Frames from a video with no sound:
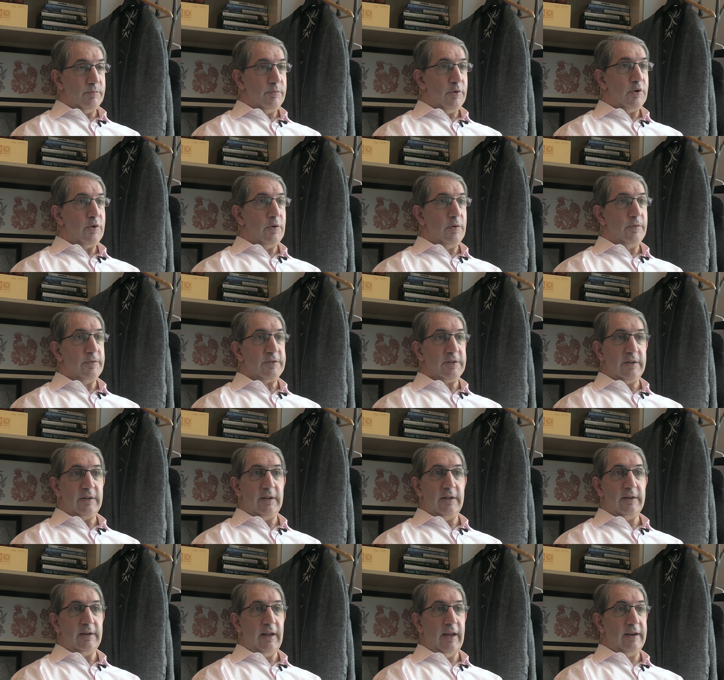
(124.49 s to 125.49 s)
moves
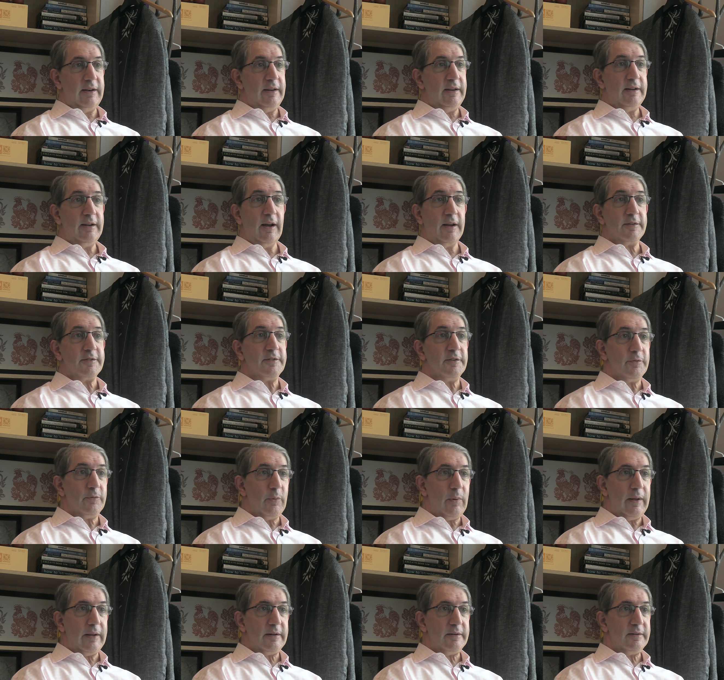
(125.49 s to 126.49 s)
in any gust of
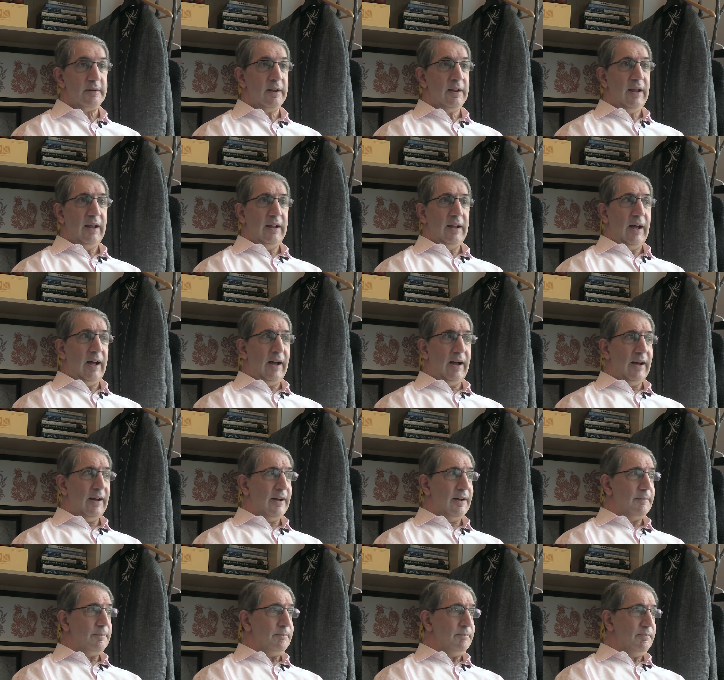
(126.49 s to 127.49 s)
wind.
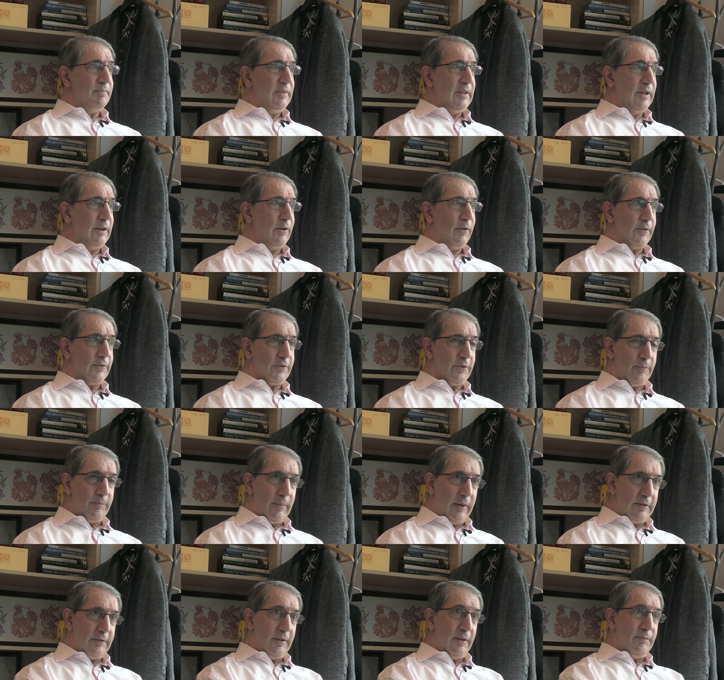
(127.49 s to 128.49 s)
It
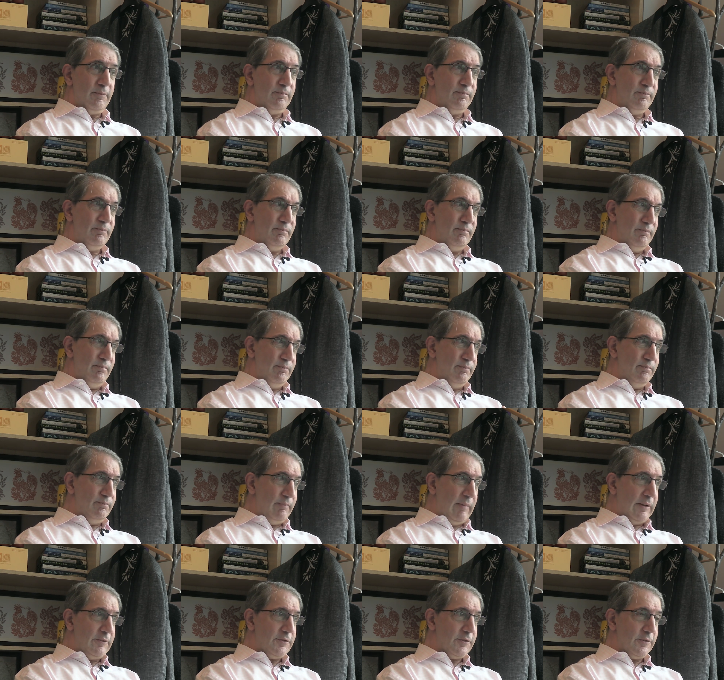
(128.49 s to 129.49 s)
also
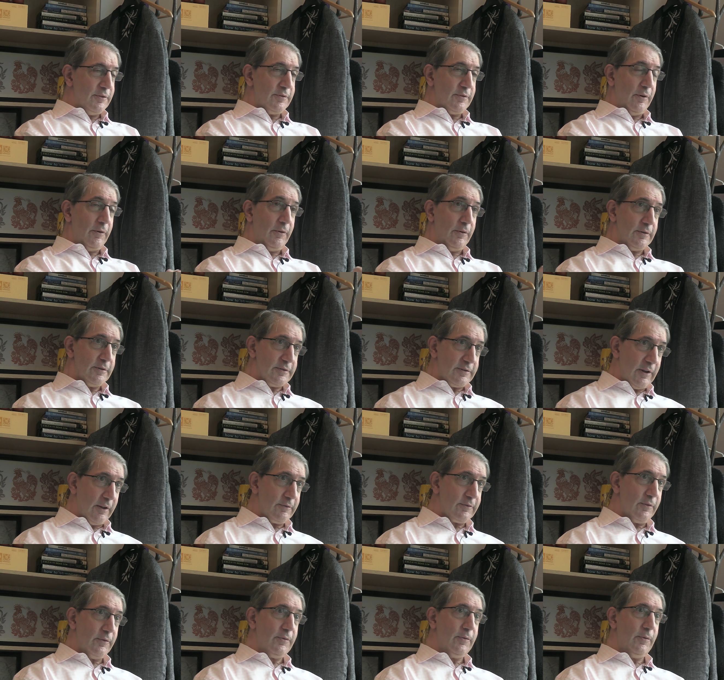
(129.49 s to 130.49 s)
measures horizontal